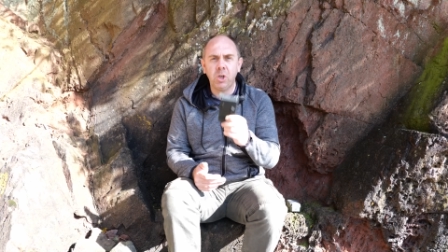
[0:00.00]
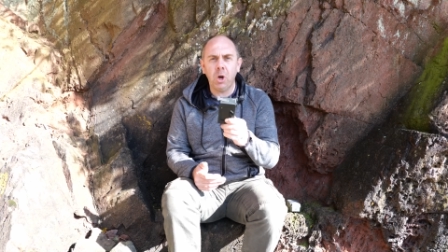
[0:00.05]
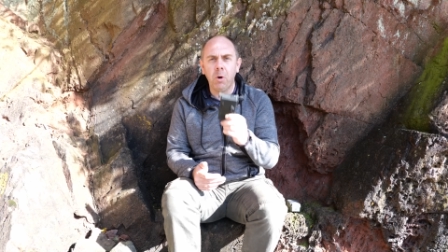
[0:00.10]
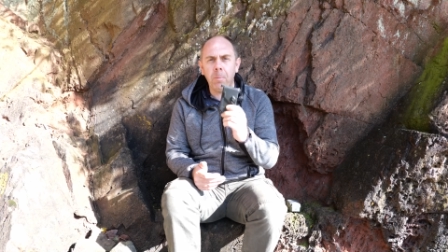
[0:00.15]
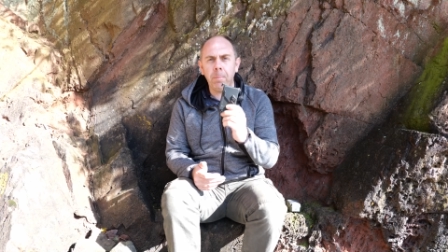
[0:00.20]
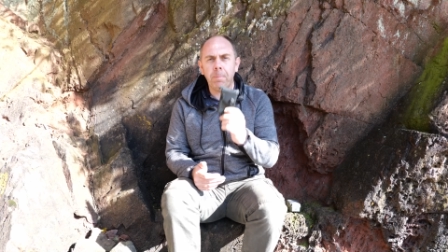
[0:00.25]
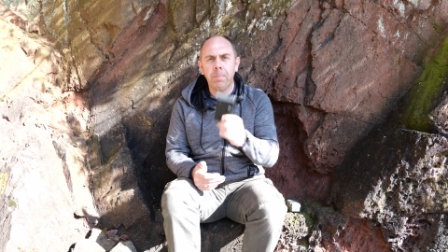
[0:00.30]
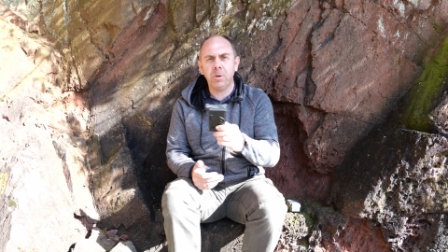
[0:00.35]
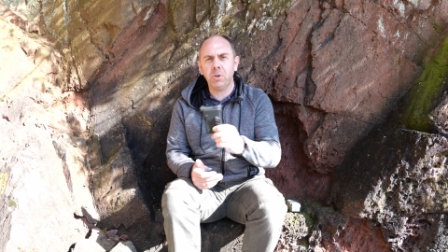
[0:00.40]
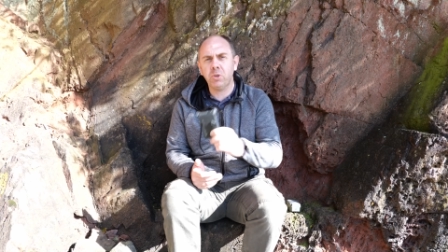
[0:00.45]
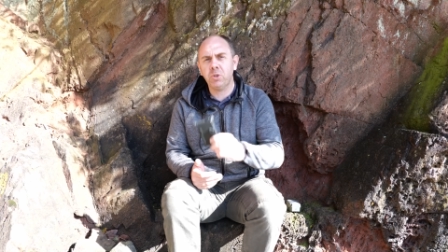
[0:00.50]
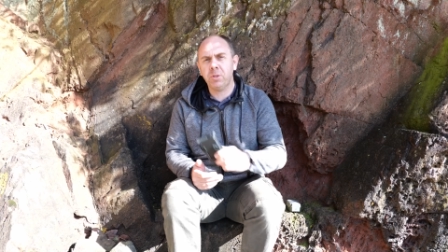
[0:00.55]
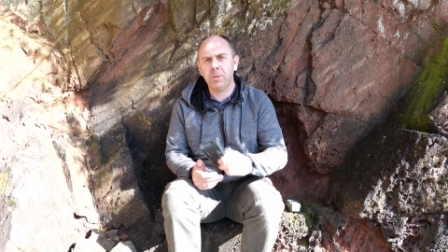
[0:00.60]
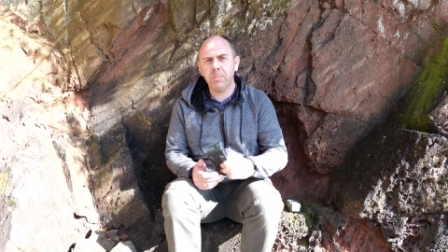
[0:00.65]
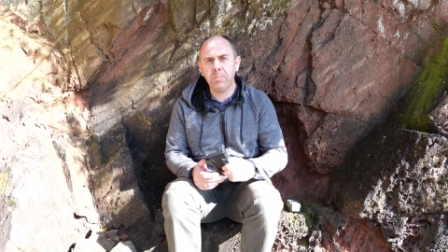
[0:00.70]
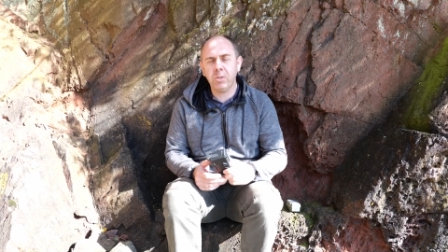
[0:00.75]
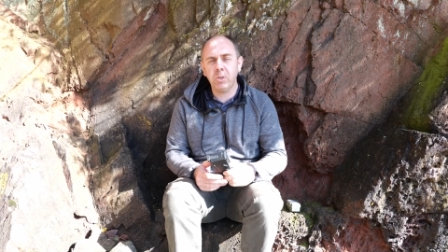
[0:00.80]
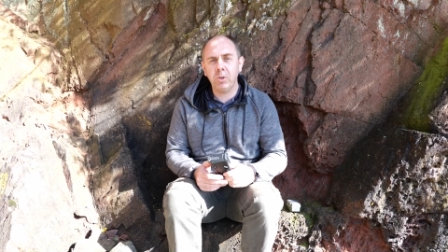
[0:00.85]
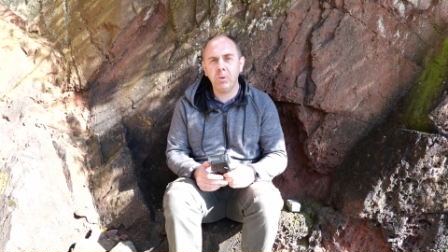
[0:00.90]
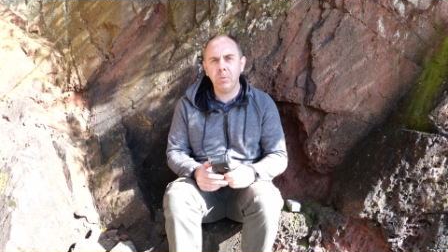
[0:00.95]
don't push
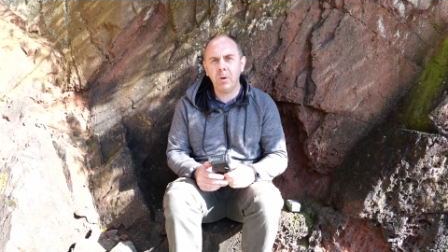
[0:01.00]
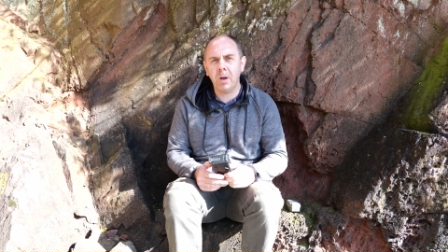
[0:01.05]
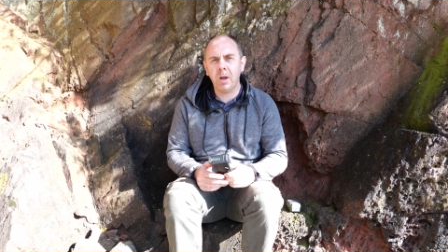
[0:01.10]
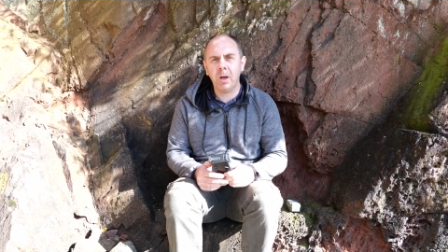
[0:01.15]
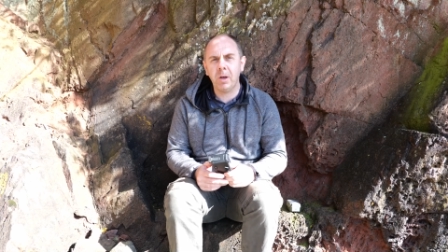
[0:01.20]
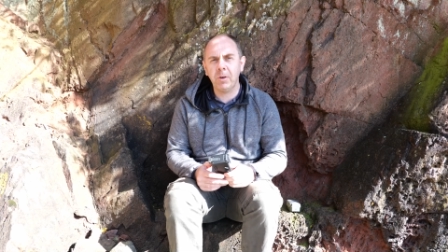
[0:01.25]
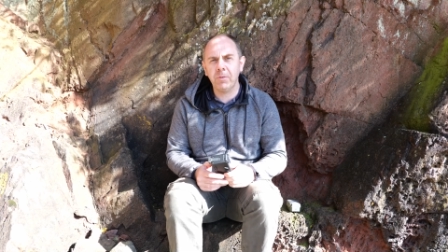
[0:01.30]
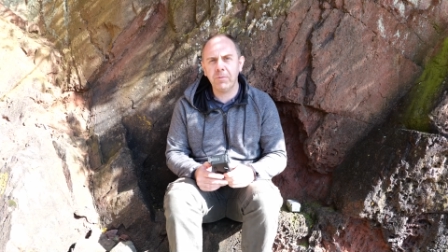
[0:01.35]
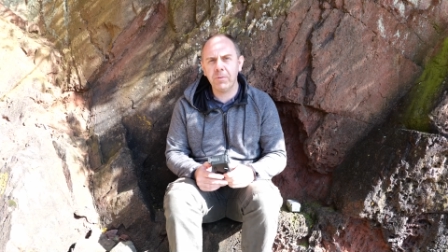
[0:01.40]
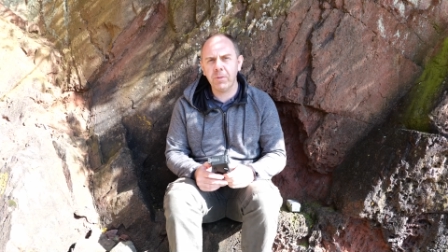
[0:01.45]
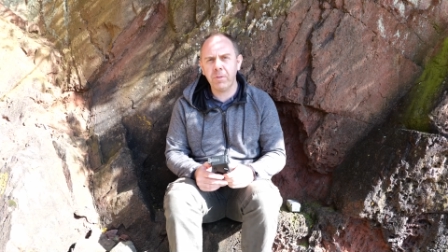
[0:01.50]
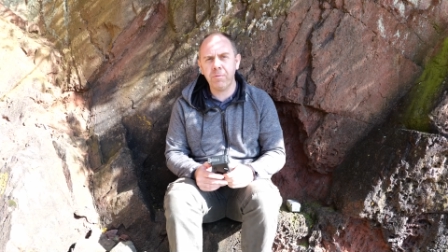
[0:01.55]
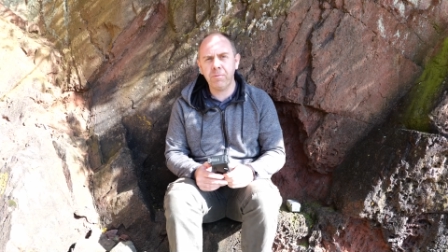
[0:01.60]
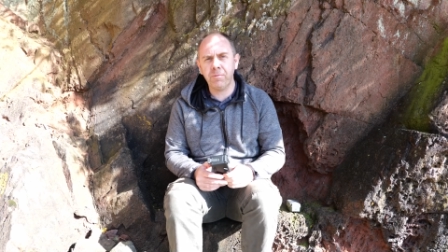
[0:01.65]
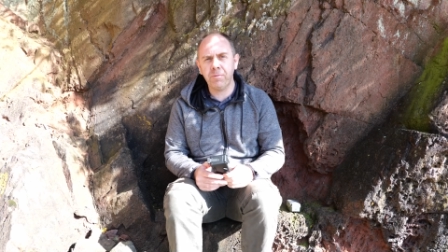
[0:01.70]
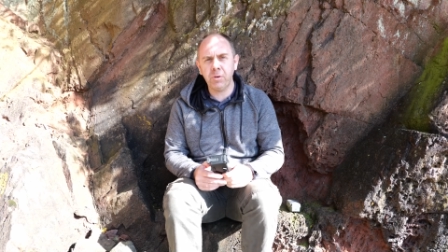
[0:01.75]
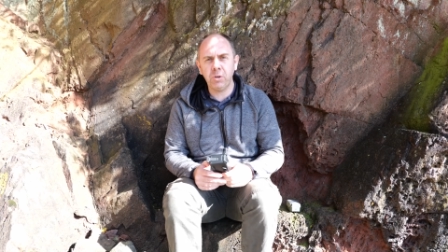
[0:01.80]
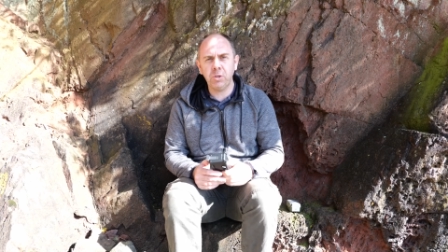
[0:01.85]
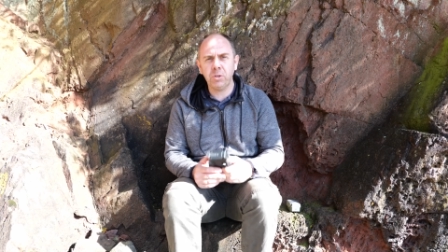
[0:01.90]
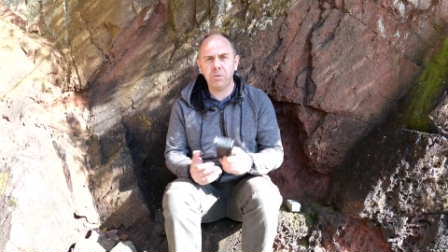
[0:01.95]
them too hard for the
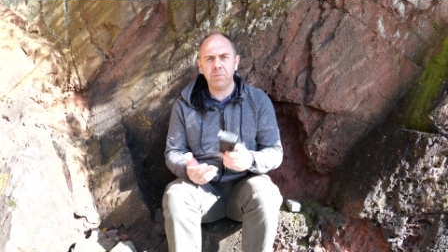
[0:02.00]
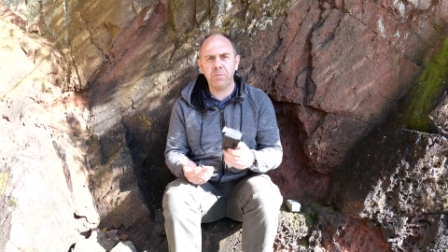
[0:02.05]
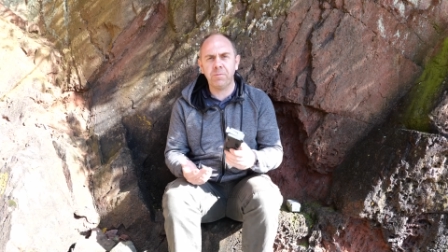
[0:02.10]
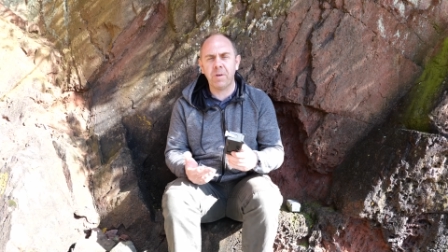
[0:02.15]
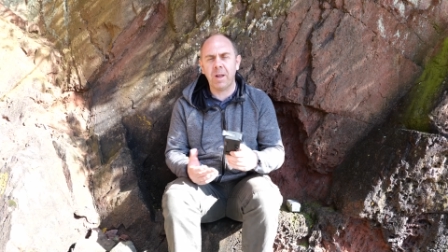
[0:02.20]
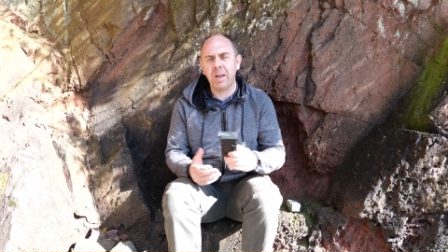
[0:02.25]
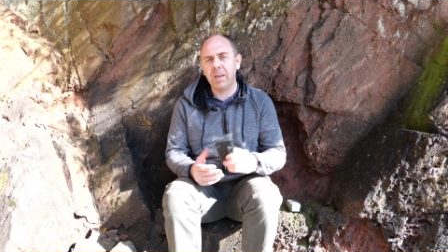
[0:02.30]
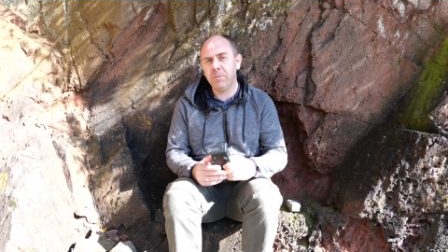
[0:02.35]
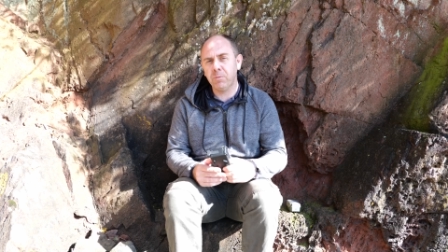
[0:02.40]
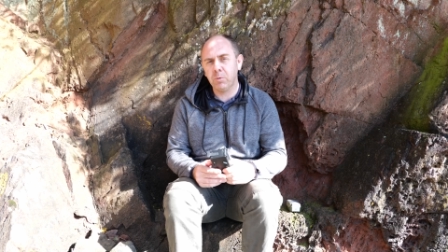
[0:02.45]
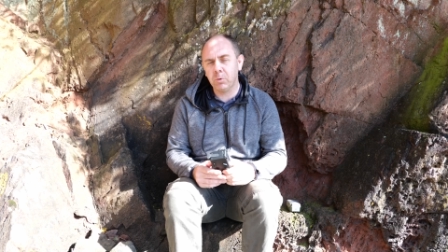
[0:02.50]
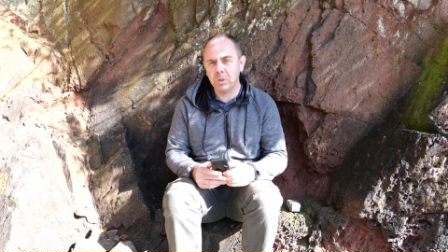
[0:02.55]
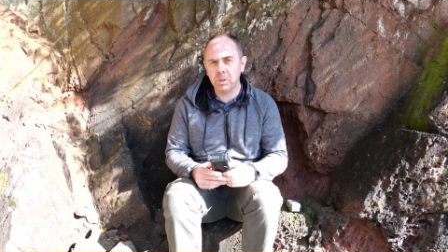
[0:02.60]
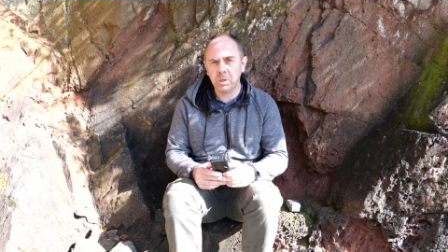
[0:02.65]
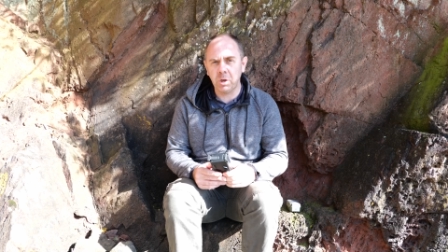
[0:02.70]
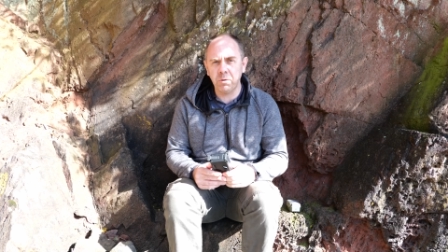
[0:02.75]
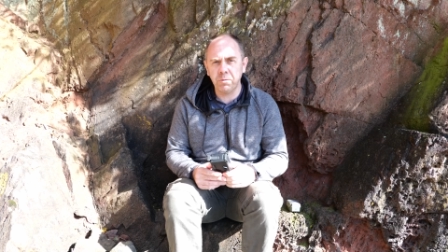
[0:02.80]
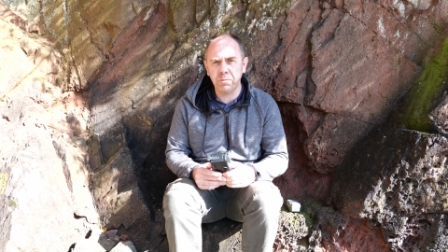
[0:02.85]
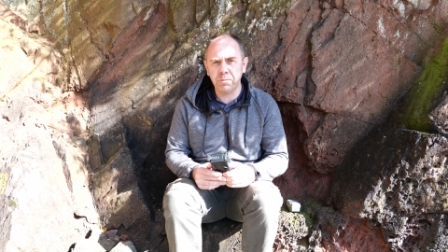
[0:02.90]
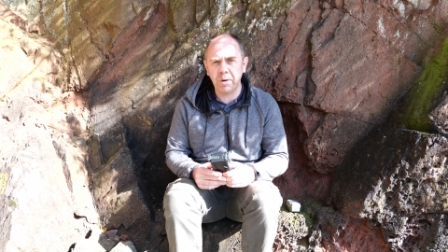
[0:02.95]
first five or
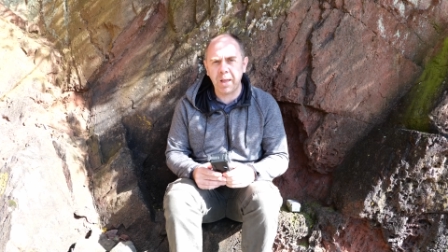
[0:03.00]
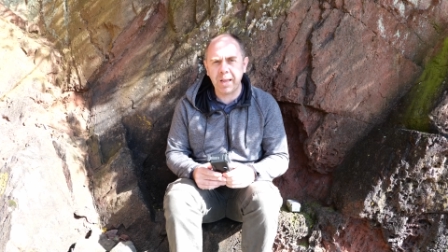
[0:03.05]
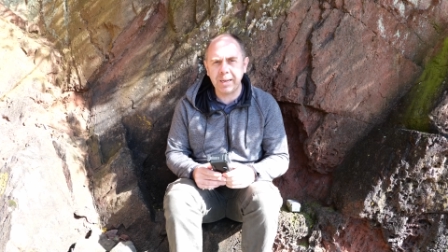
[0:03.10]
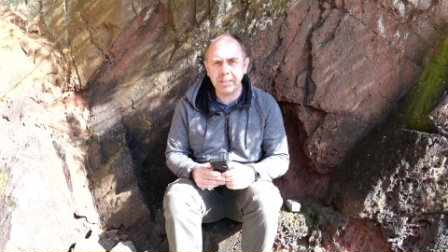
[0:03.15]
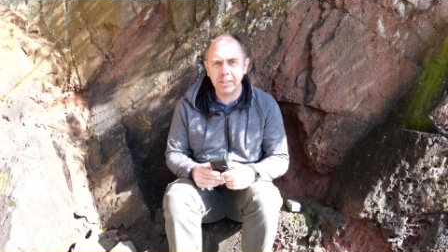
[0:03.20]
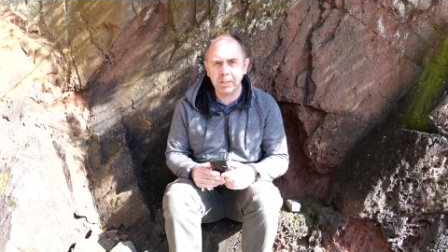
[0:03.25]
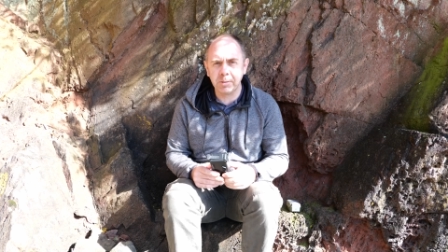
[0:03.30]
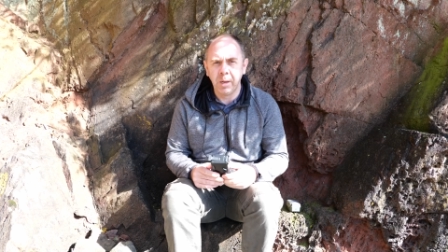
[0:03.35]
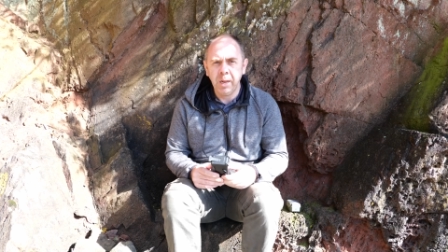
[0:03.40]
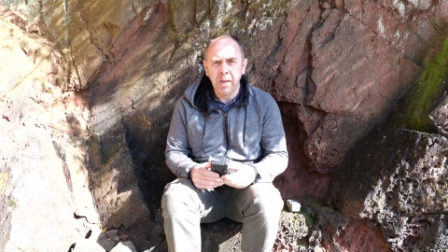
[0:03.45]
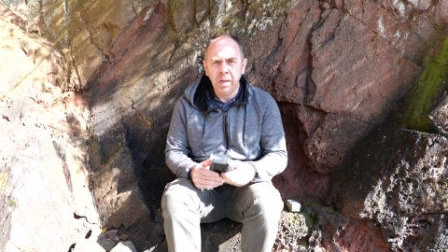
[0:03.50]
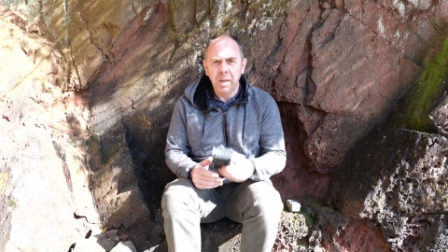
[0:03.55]
so flights.